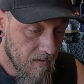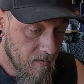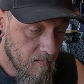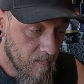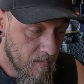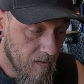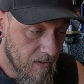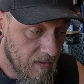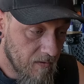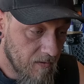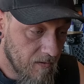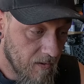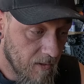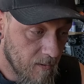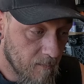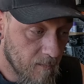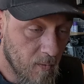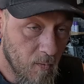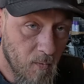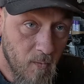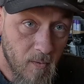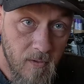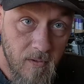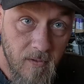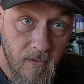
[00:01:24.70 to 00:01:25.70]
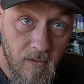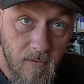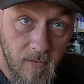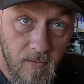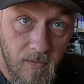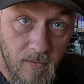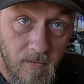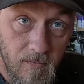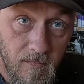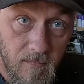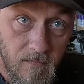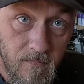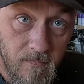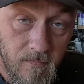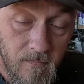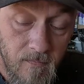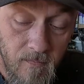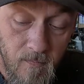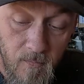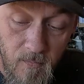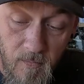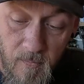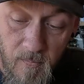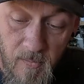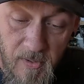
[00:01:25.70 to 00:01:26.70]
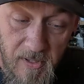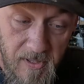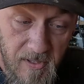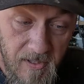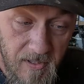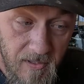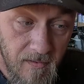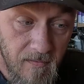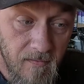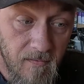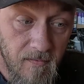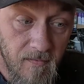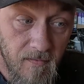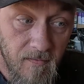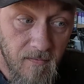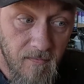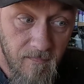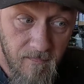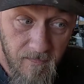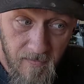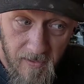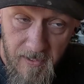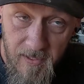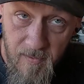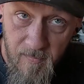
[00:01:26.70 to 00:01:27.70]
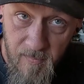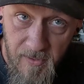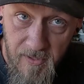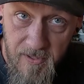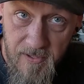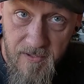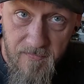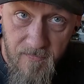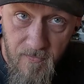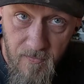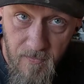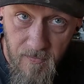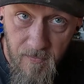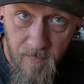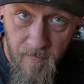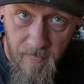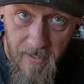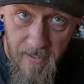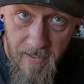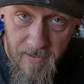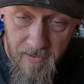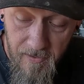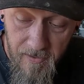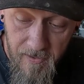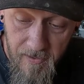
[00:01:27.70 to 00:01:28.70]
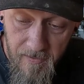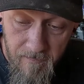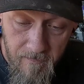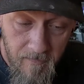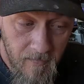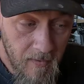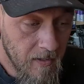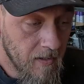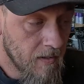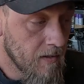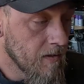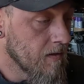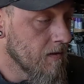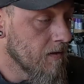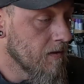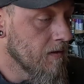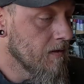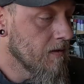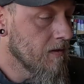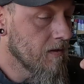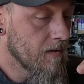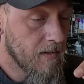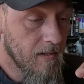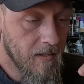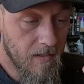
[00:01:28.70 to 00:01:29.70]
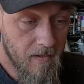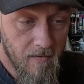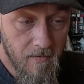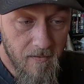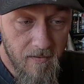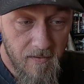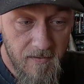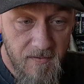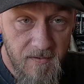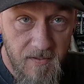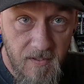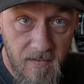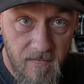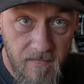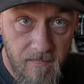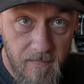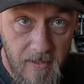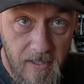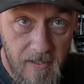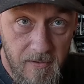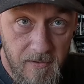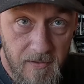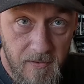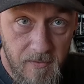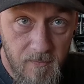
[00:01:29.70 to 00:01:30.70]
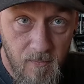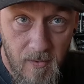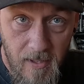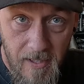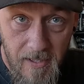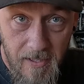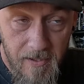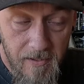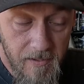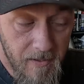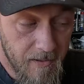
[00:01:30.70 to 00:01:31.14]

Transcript: but number one goal will be find a place for the battery, get all this stuff mounted, wired